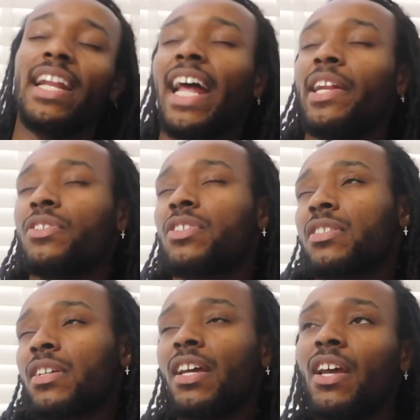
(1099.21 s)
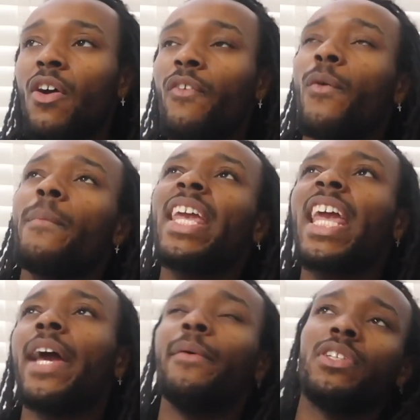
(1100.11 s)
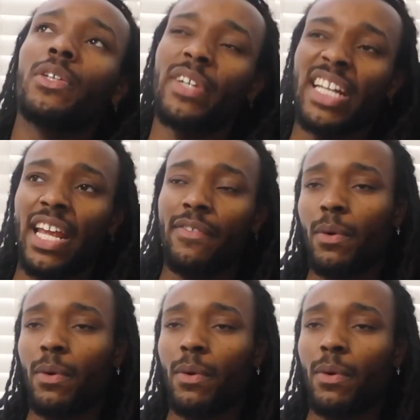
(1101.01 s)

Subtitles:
And it was just, for me, it was a relief.